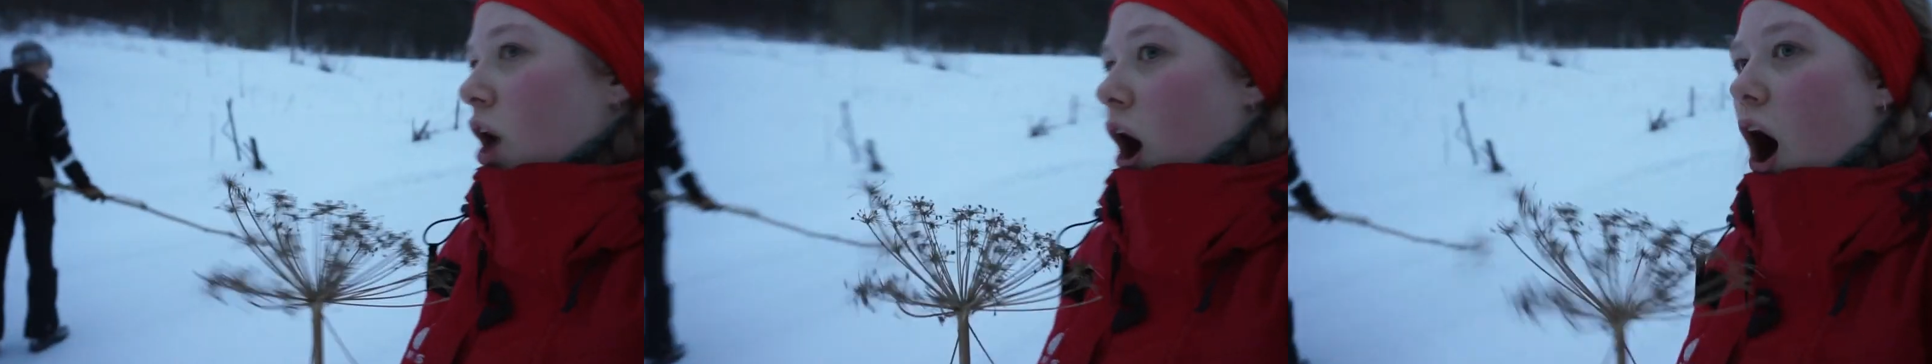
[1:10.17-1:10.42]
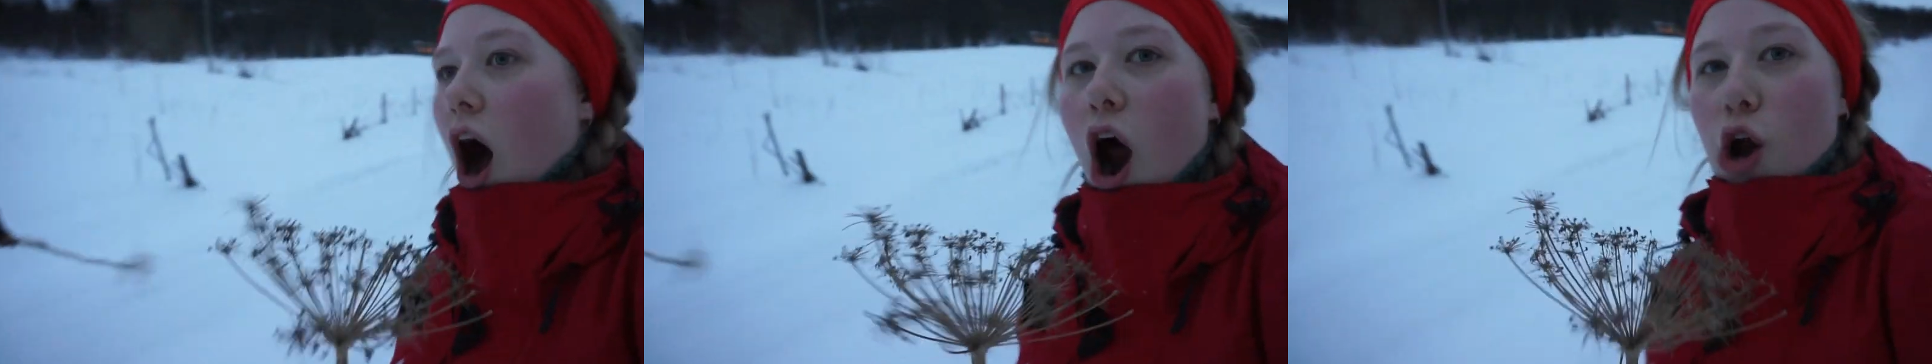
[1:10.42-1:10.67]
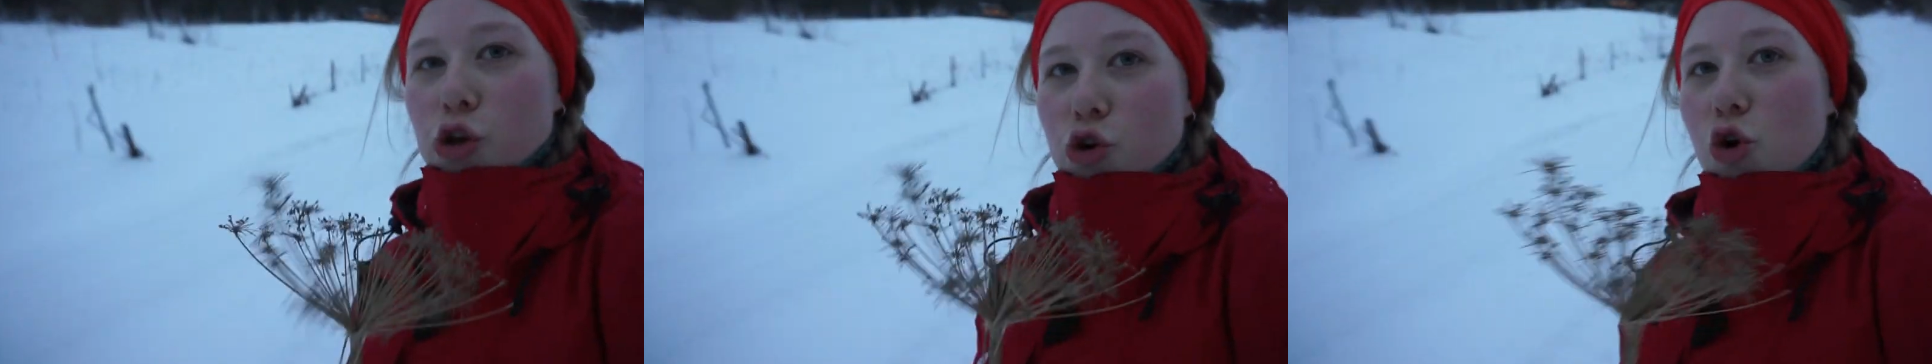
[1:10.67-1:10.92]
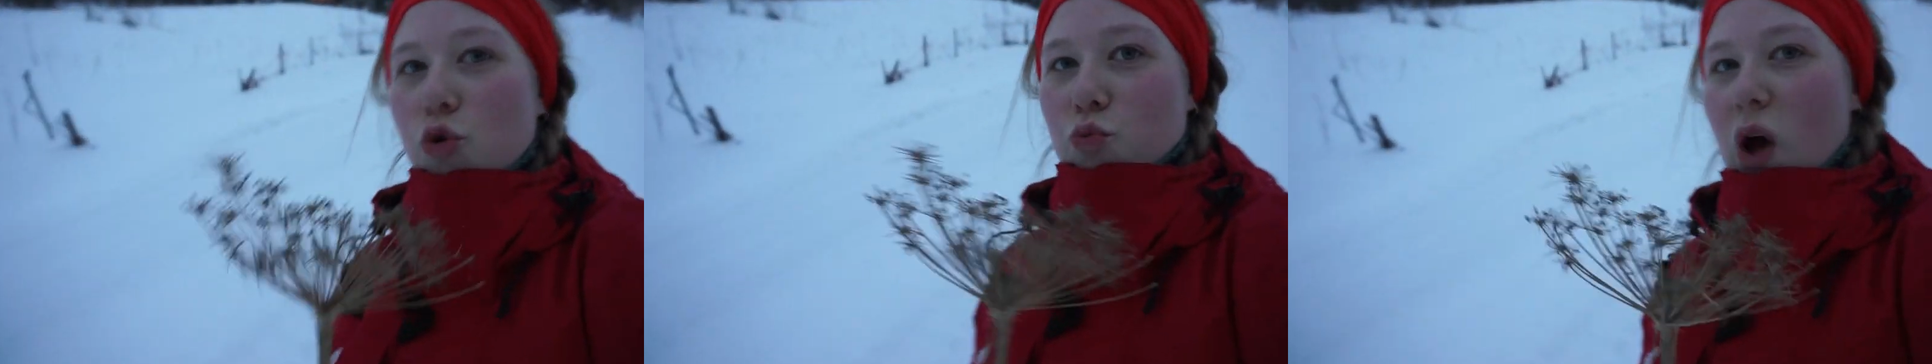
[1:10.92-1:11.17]
Are
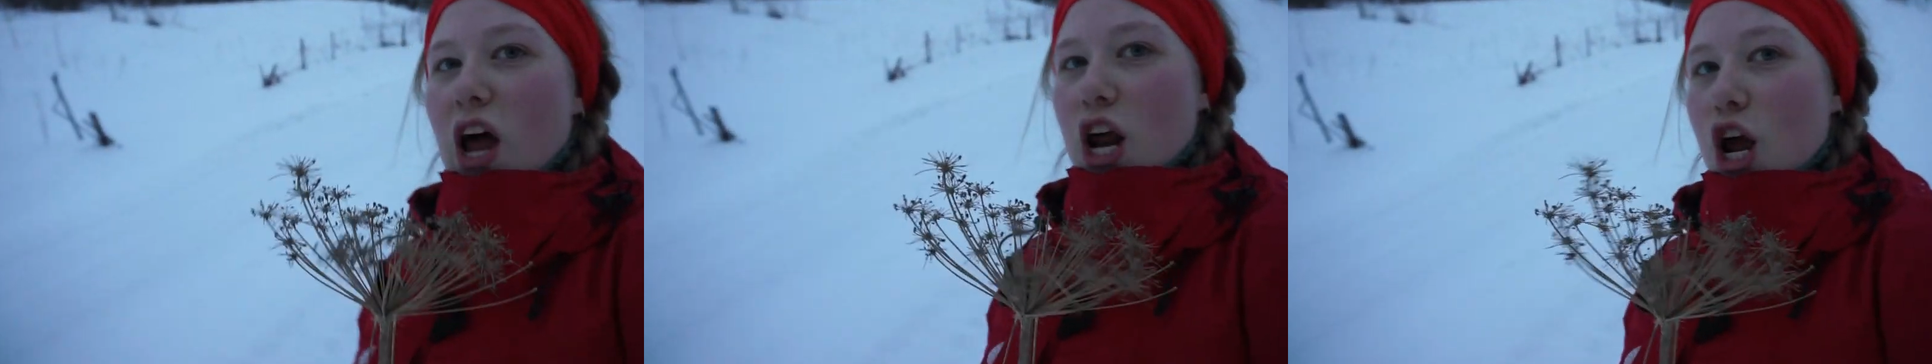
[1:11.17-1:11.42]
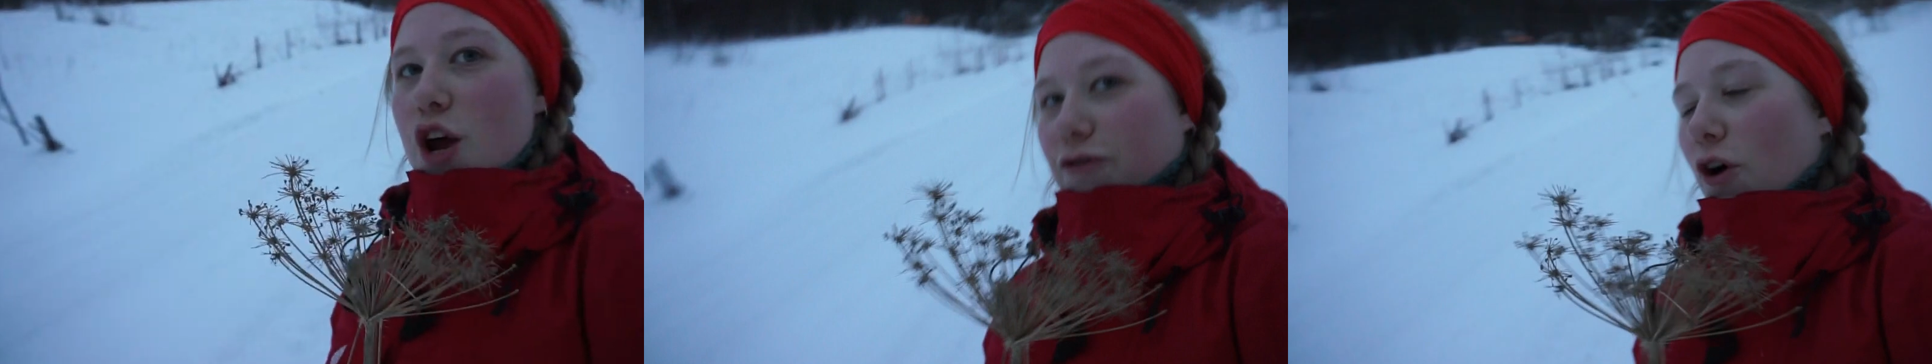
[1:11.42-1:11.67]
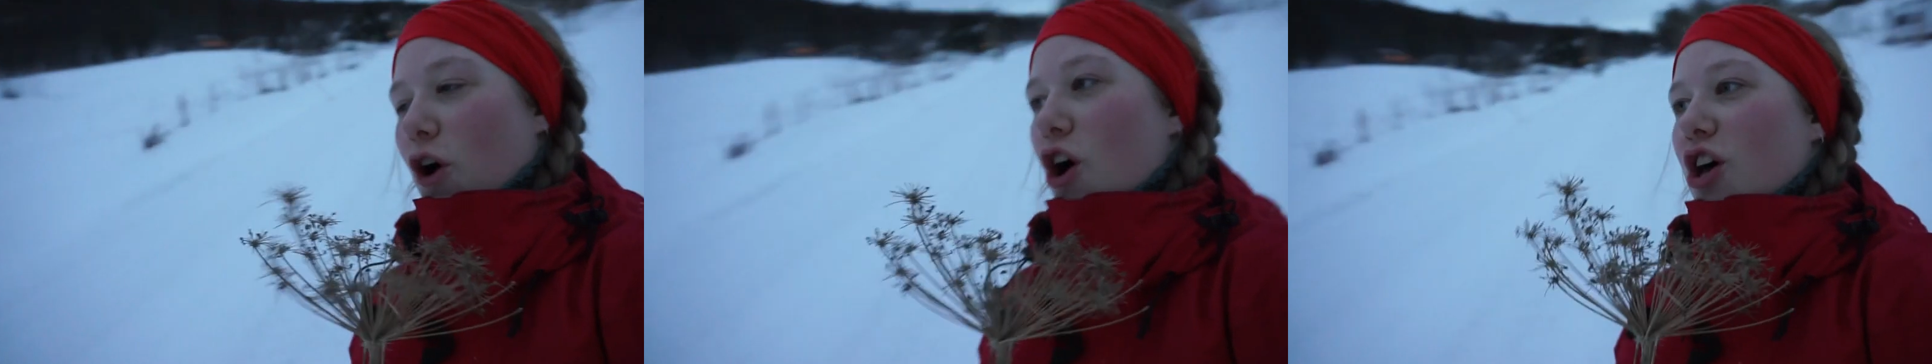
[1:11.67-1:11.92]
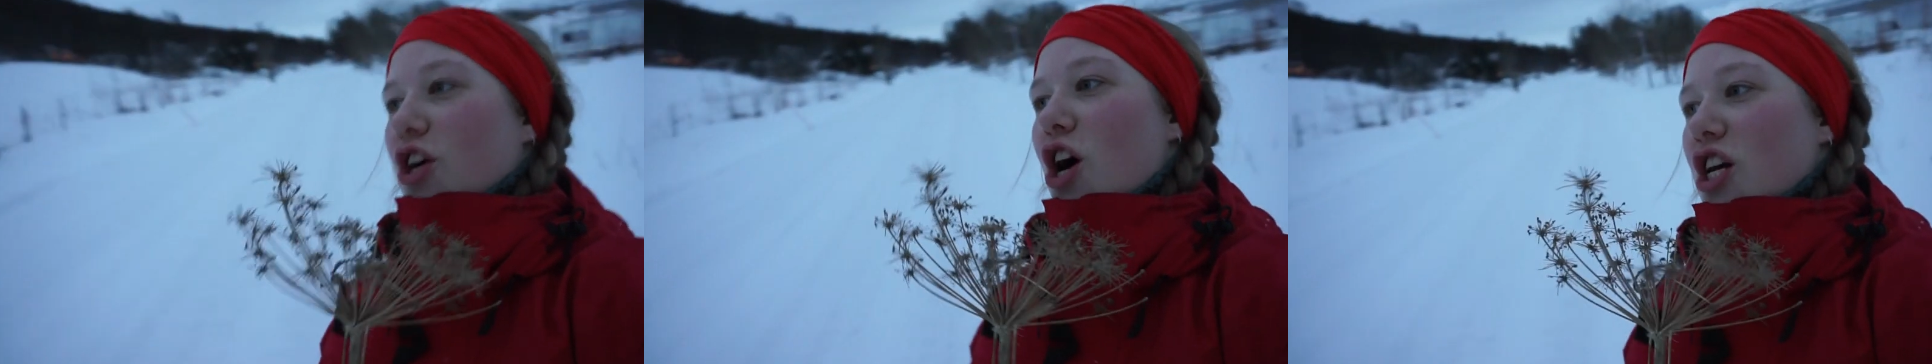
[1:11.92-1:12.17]
you ready for
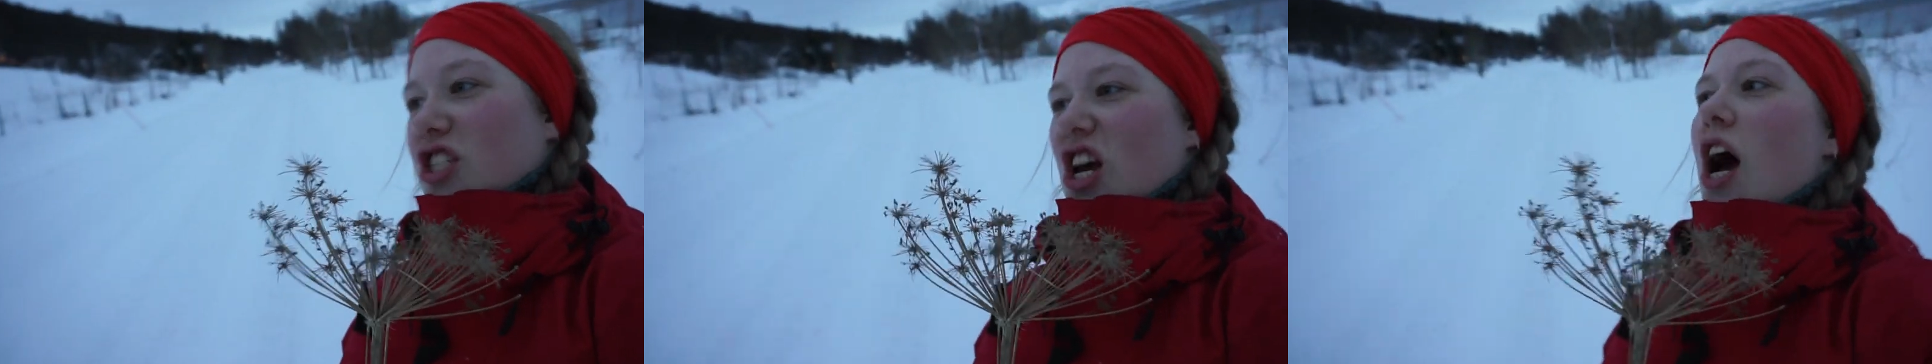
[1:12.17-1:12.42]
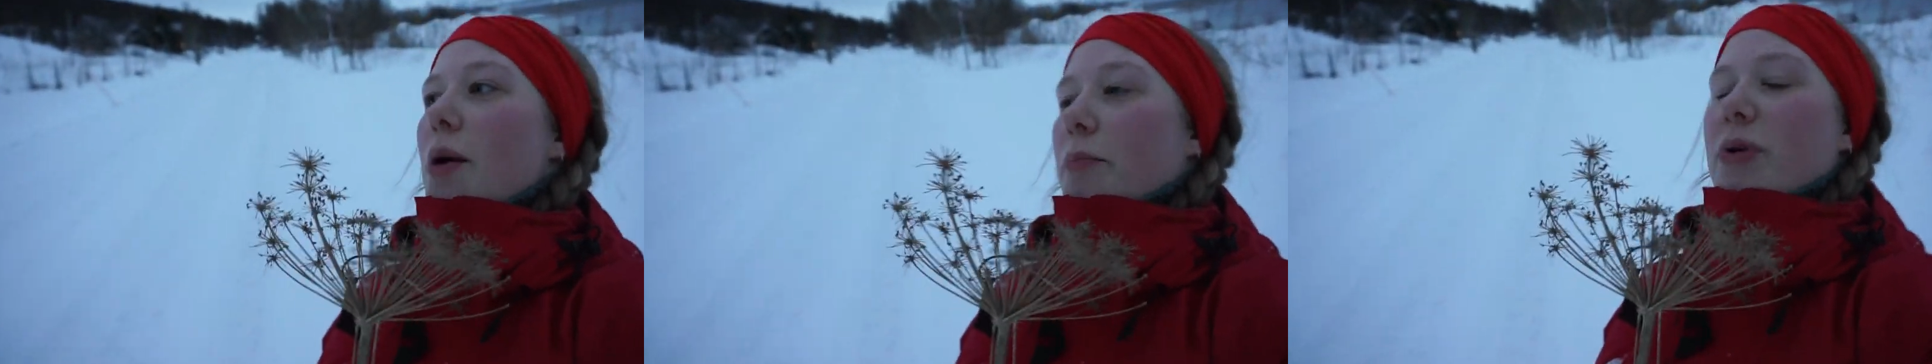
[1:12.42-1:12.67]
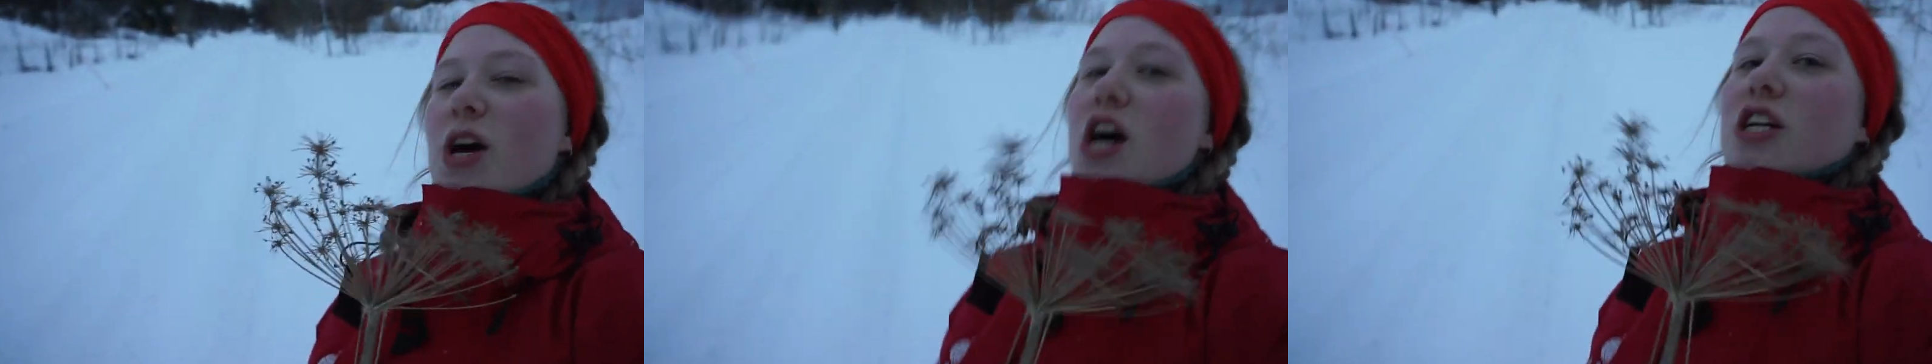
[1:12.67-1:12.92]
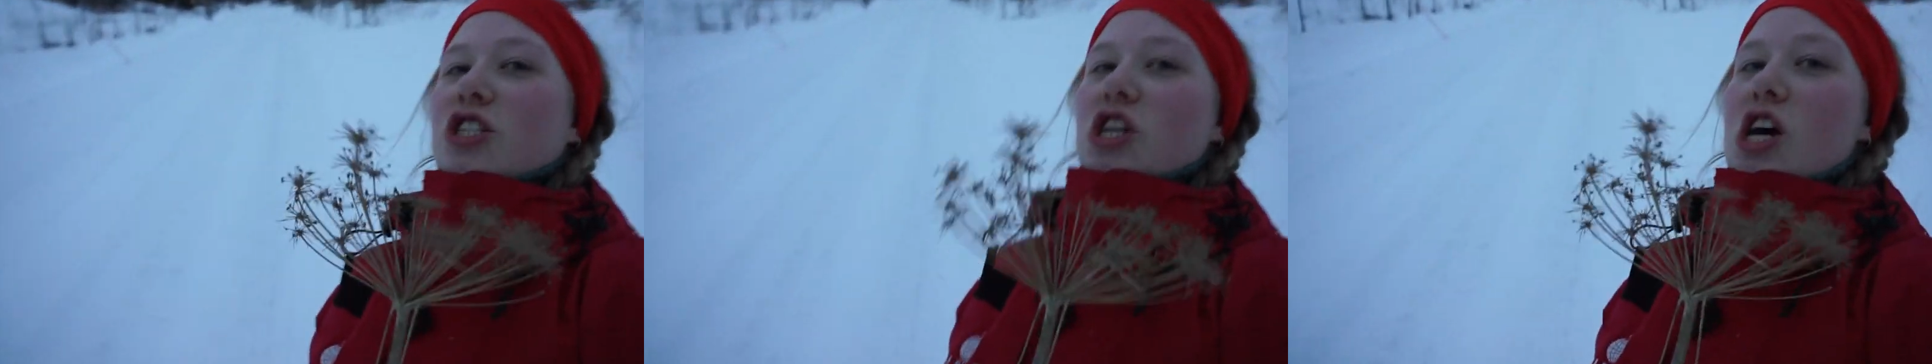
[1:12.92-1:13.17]
the
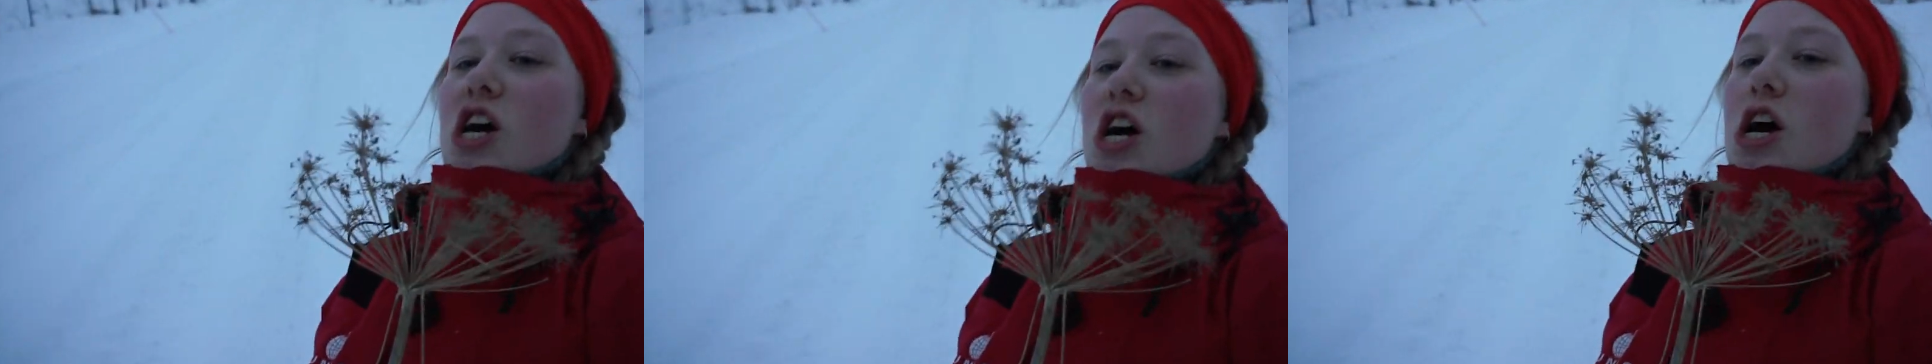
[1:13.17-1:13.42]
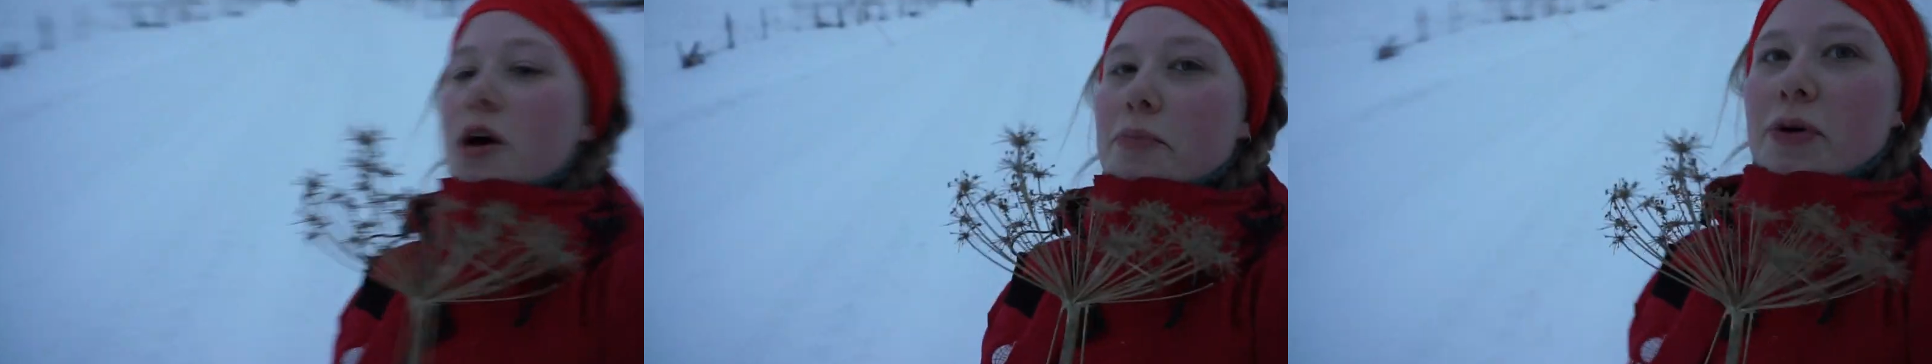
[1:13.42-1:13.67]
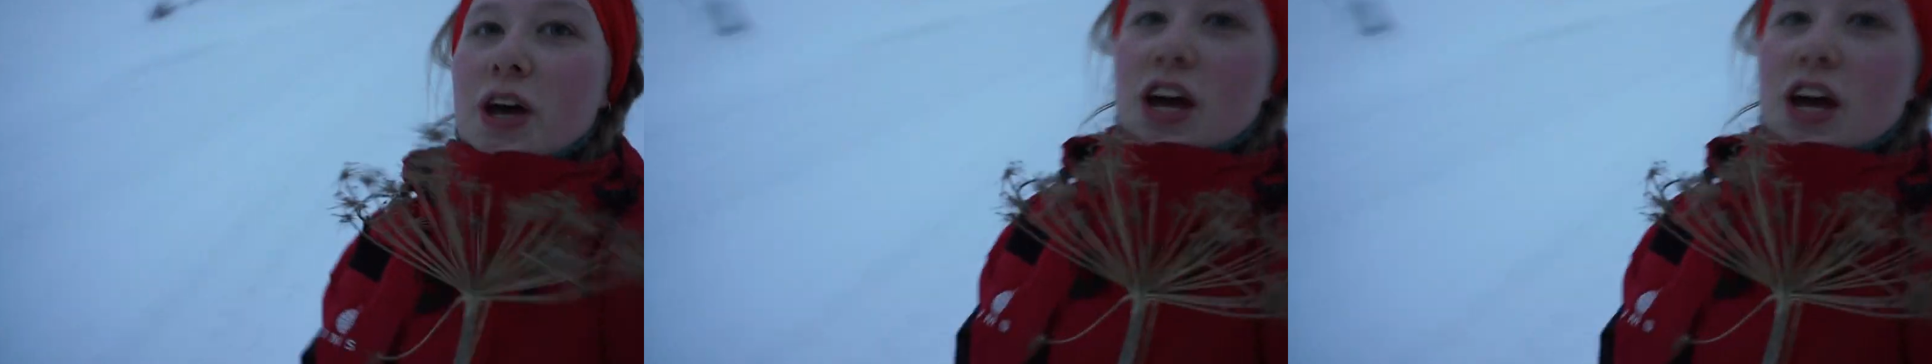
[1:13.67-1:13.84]
championship?